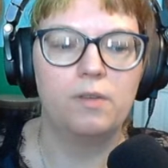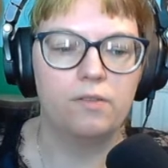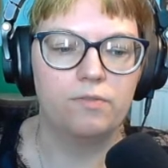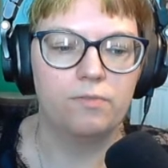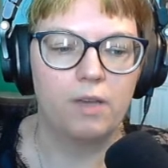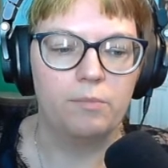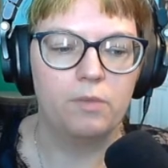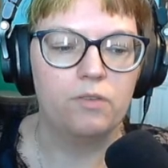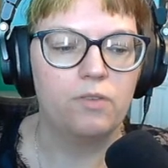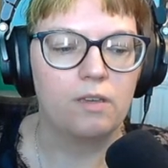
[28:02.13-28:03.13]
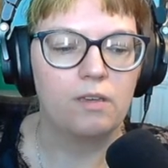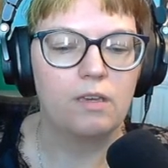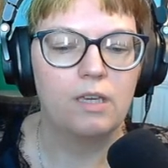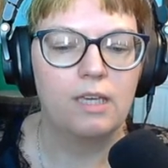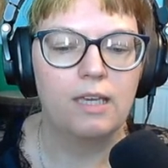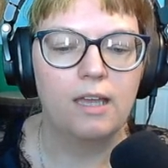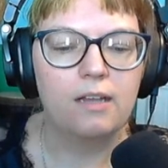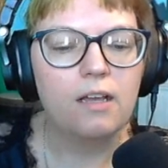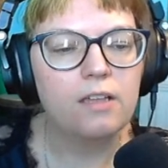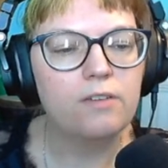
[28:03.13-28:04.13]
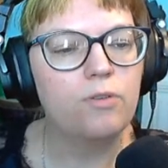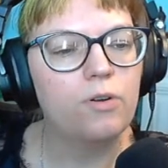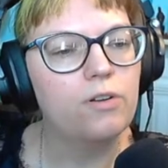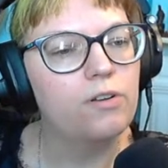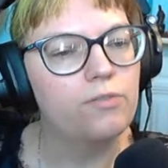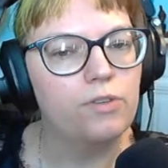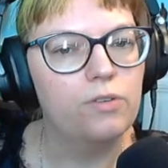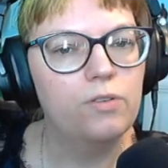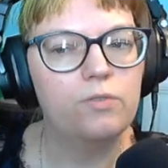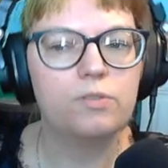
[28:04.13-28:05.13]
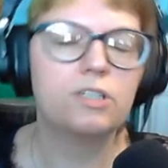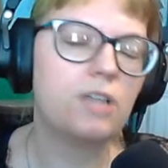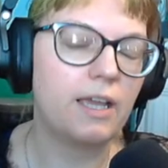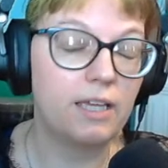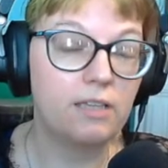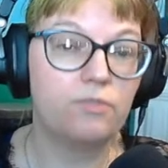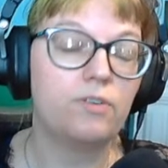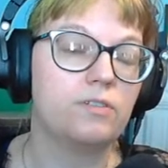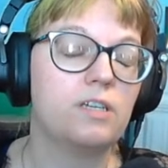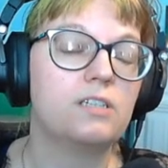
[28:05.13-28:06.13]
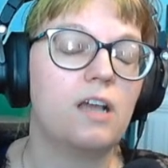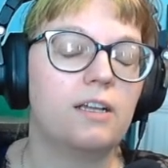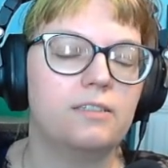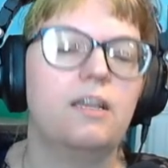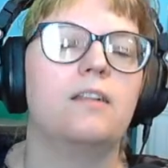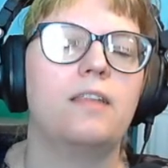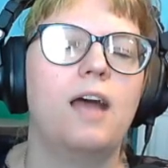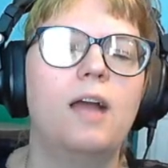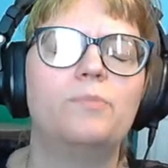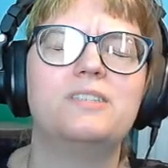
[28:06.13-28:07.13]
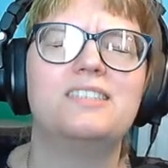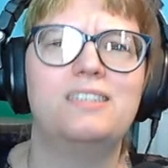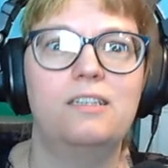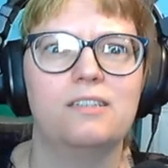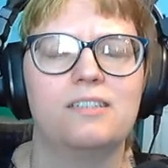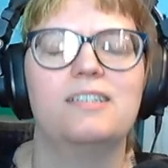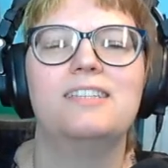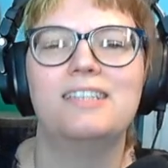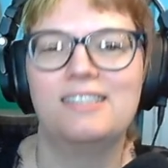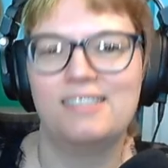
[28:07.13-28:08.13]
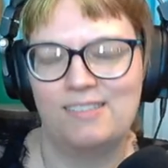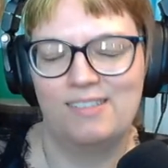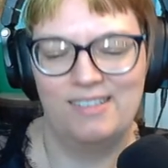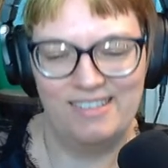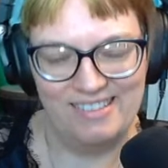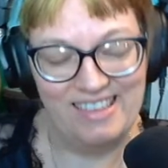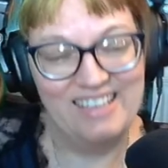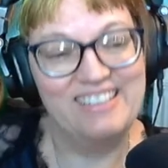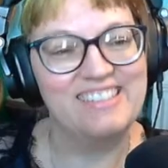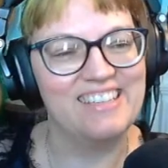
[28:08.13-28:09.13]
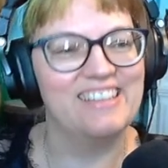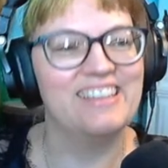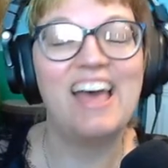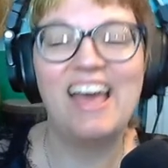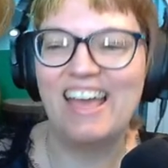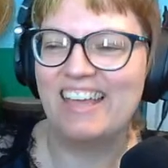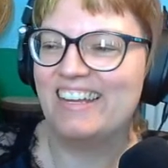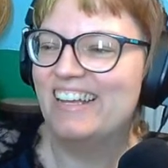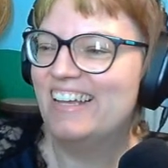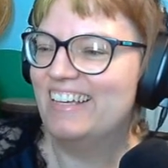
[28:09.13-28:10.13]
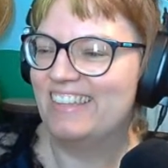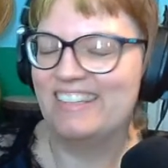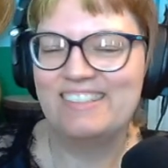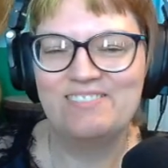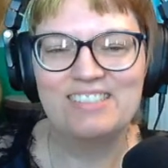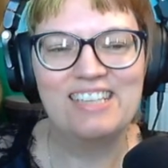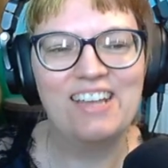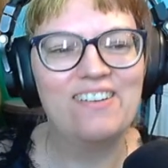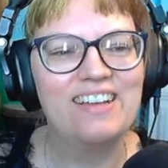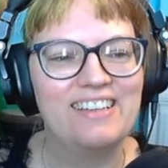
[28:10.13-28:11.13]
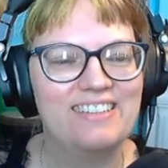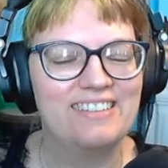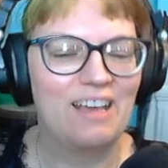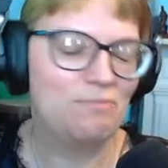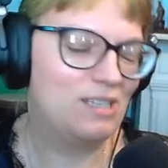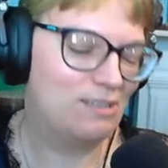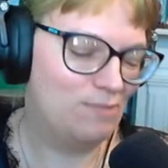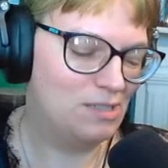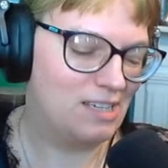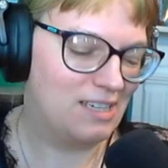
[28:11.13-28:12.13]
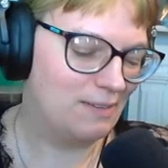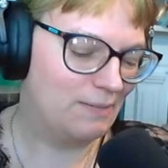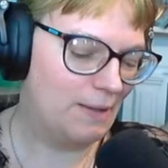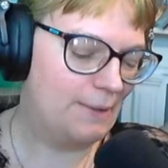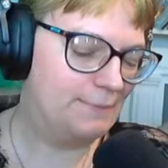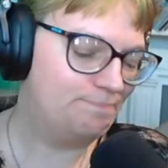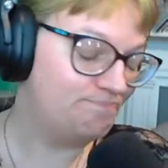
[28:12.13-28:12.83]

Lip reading: of my music, and it got like 400 views, which I guess for TikTok is not a lot, but still like that's a lot that was hearing that piece of music. And